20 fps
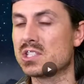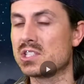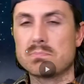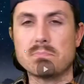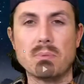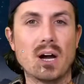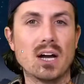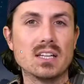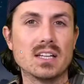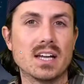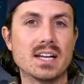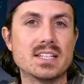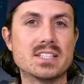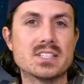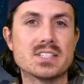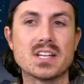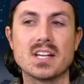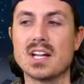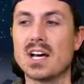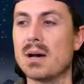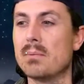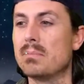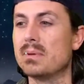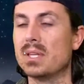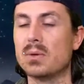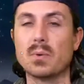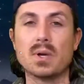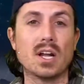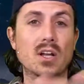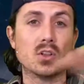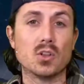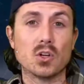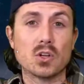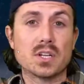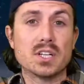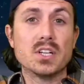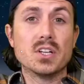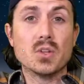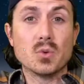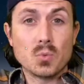Spotlights set up, and they went out looking
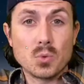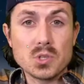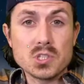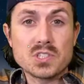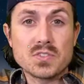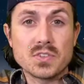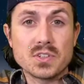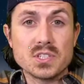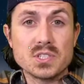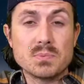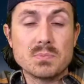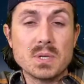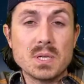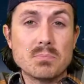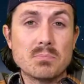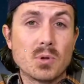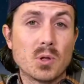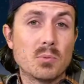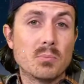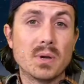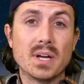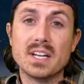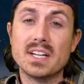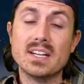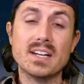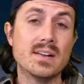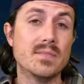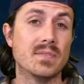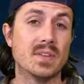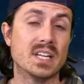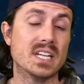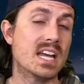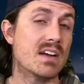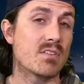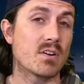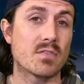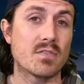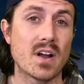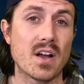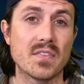in the woods for these people, but they never
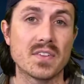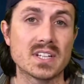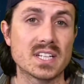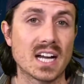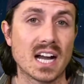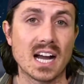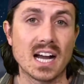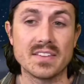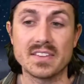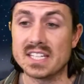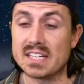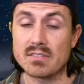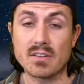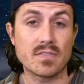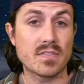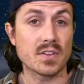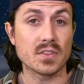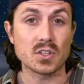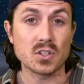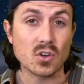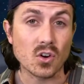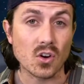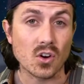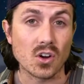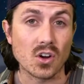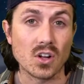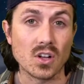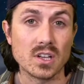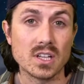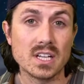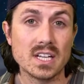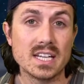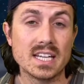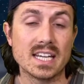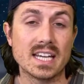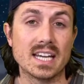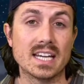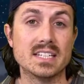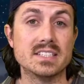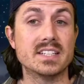found the guy, they never found the girl.
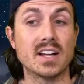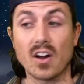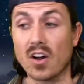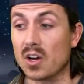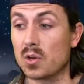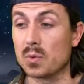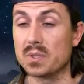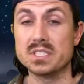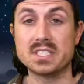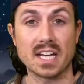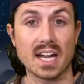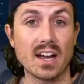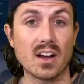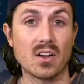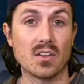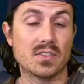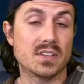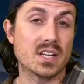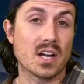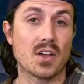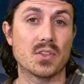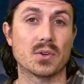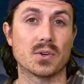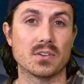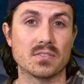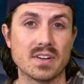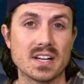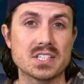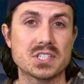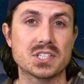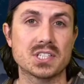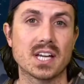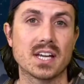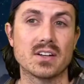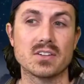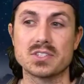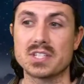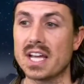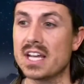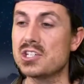And Derek would tell the other
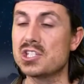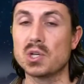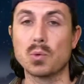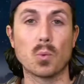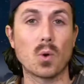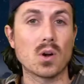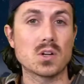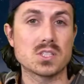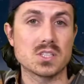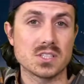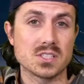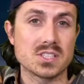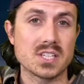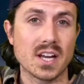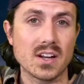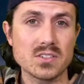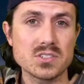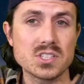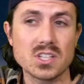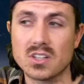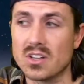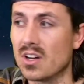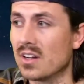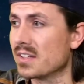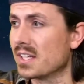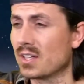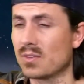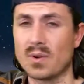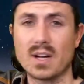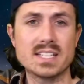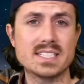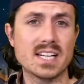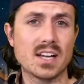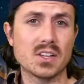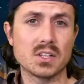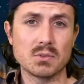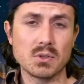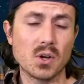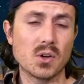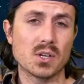investigators, hey, she works at this hair salon like right down the
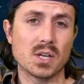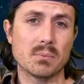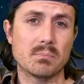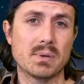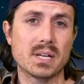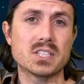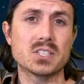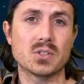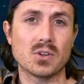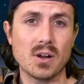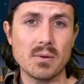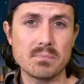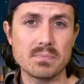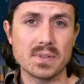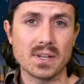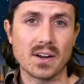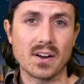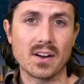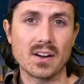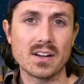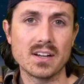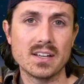road, I picked her up there.